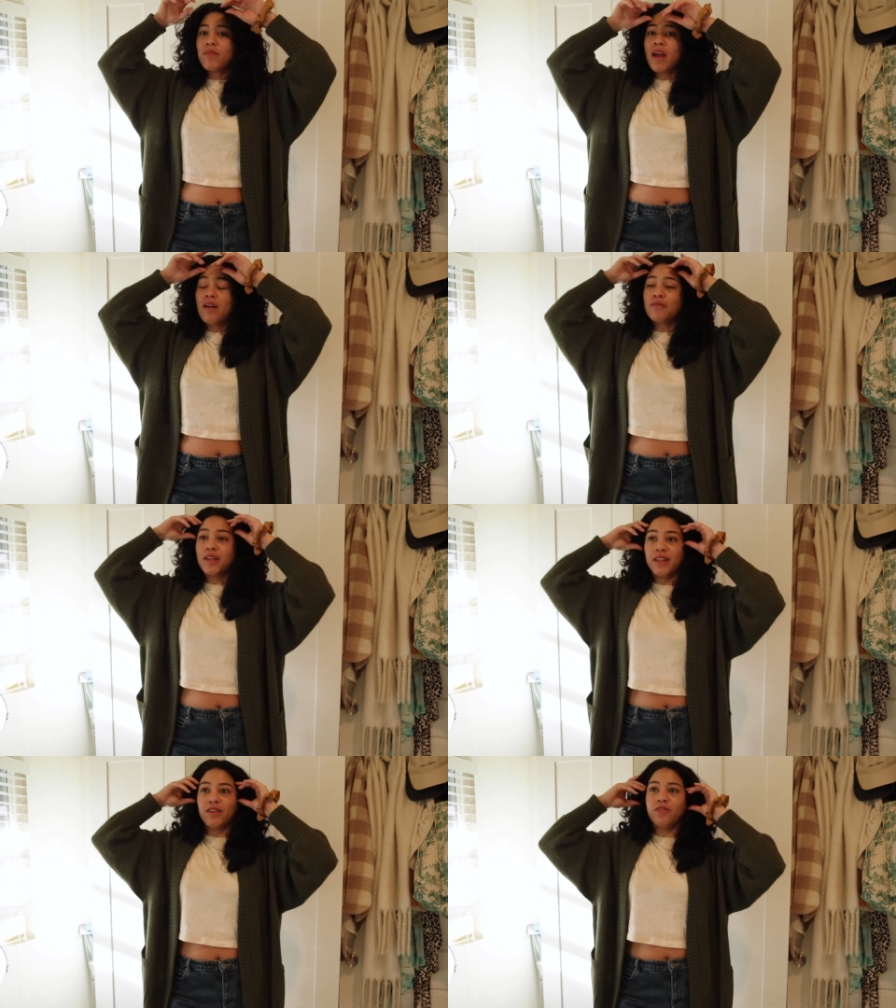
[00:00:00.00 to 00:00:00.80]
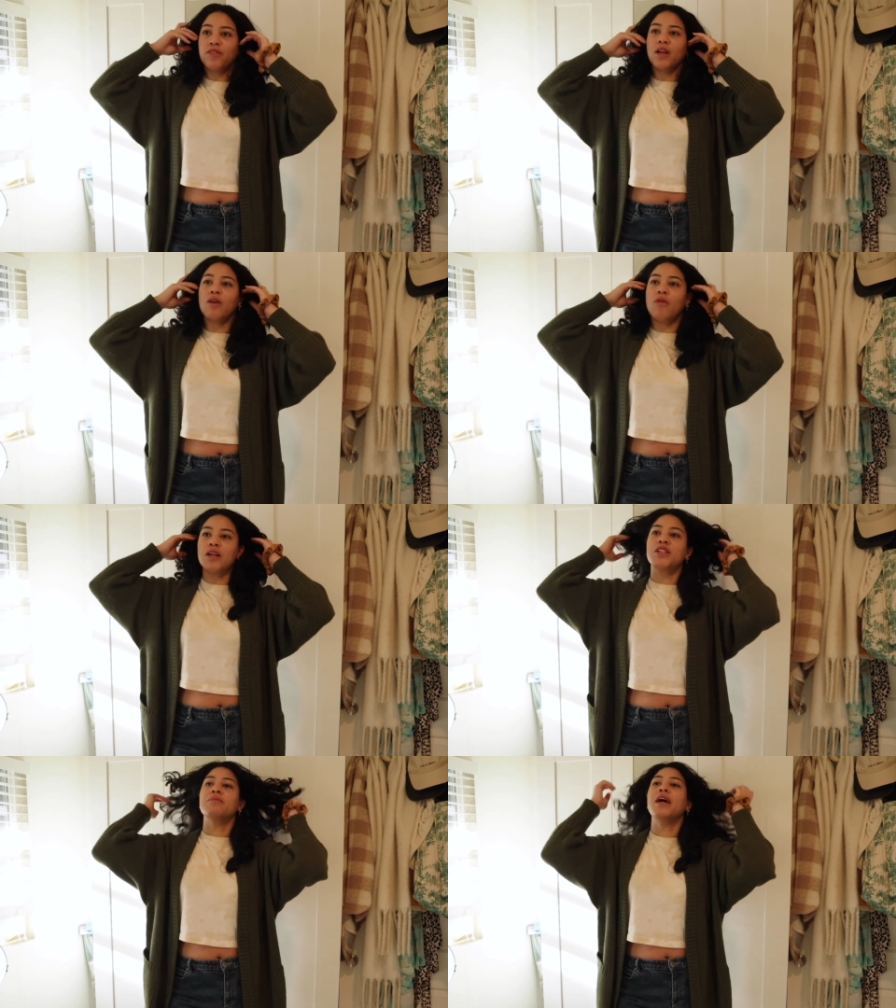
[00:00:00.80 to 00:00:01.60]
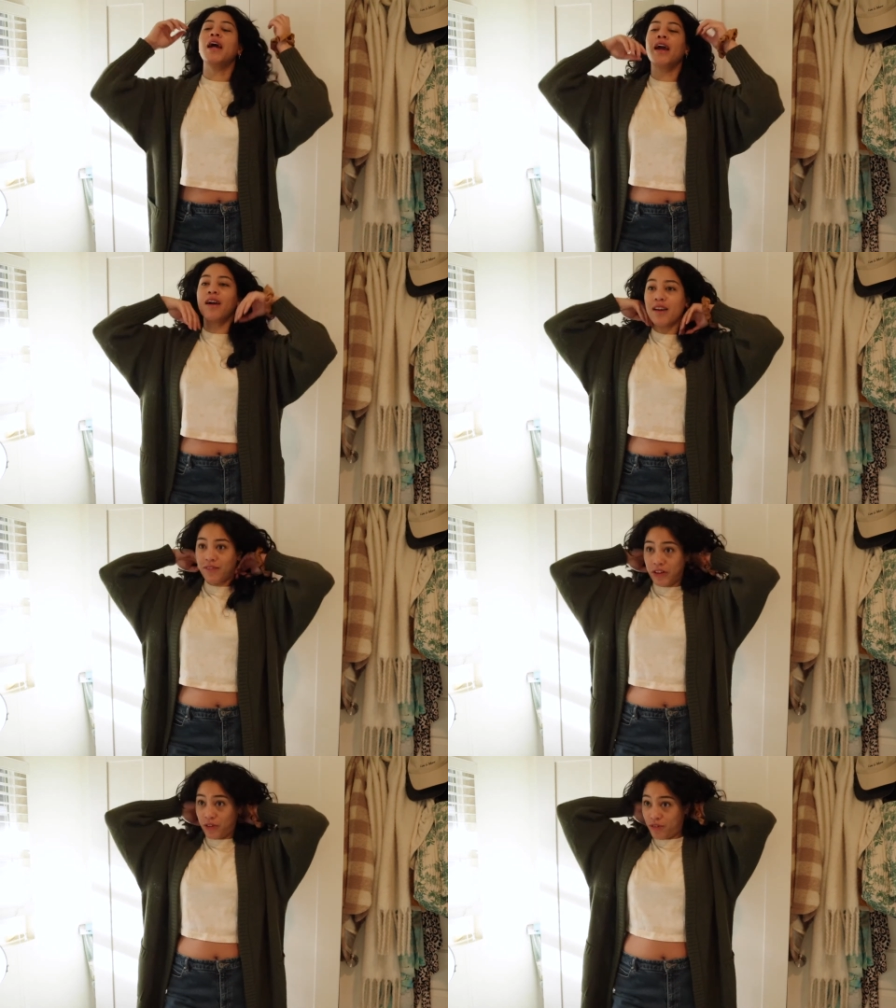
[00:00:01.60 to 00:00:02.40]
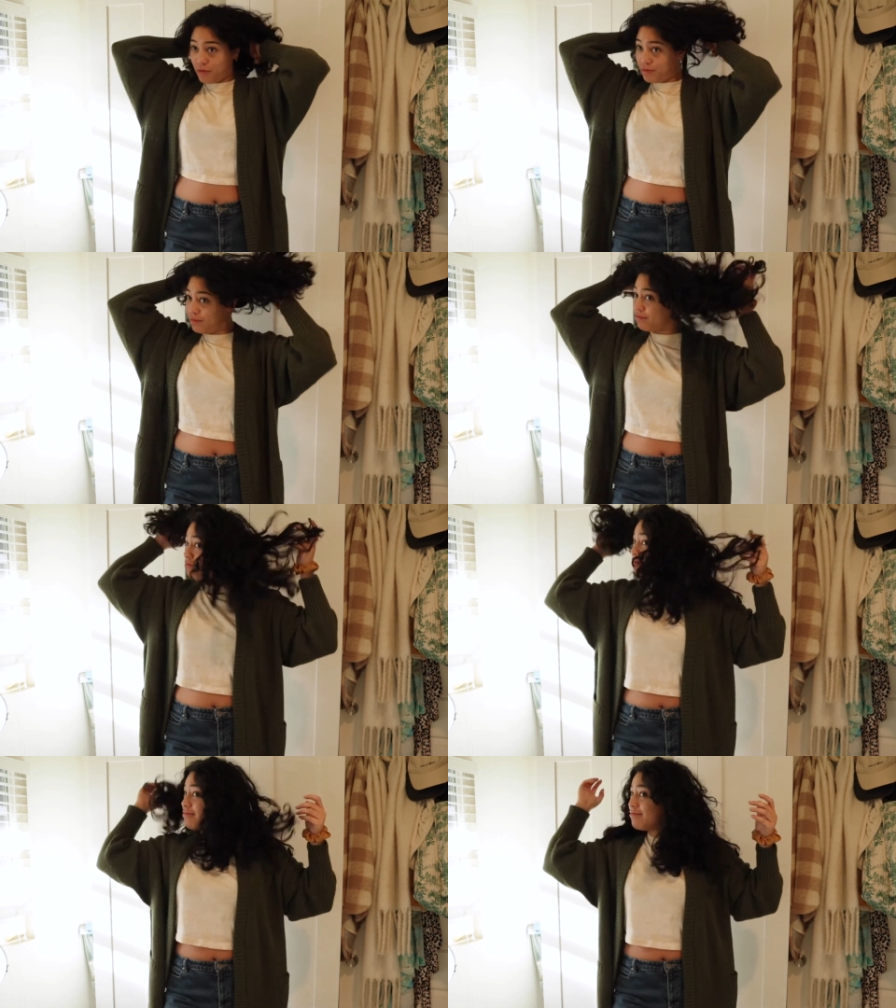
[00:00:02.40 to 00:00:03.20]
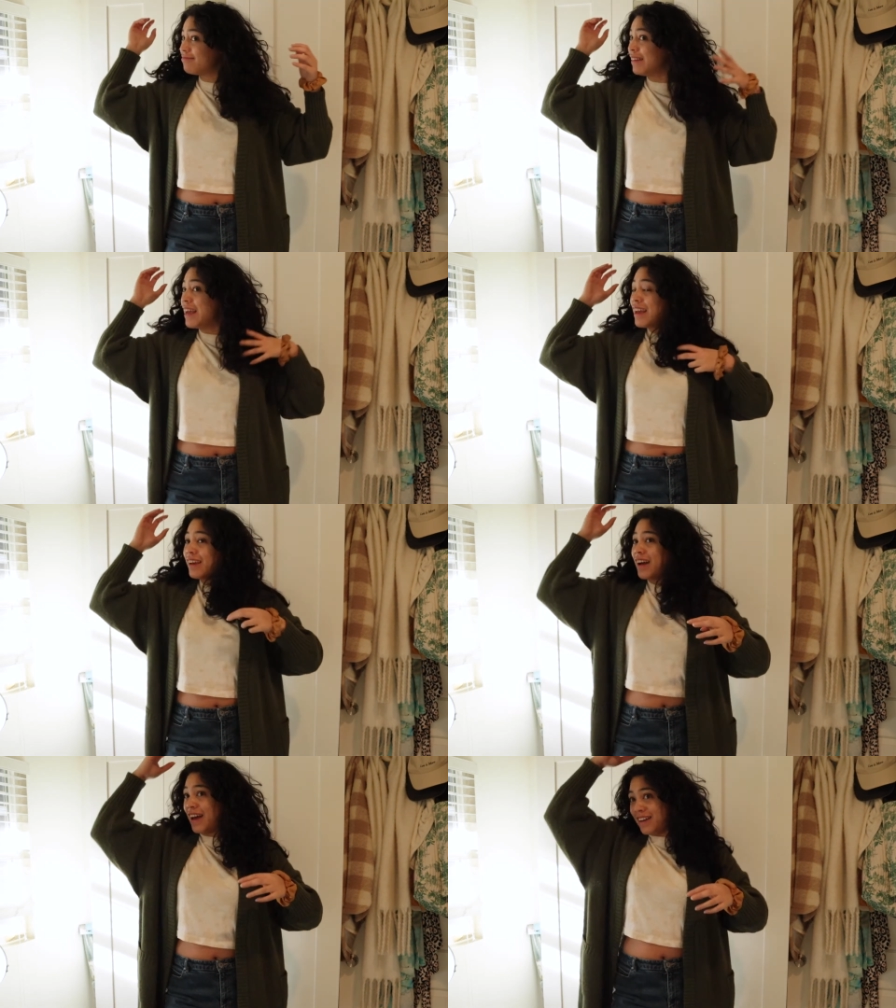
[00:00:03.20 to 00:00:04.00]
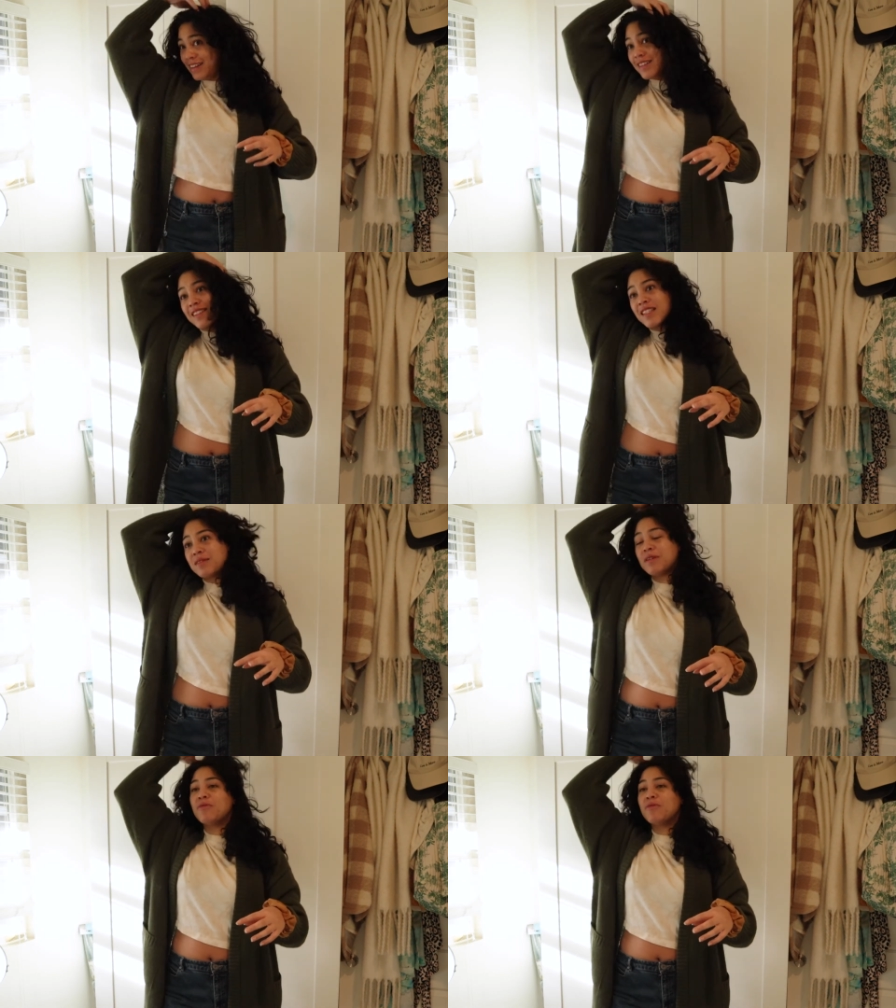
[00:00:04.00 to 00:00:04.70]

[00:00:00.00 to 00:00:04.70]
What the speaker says: I really don't feel like washing my hair, even though it kind of needs to be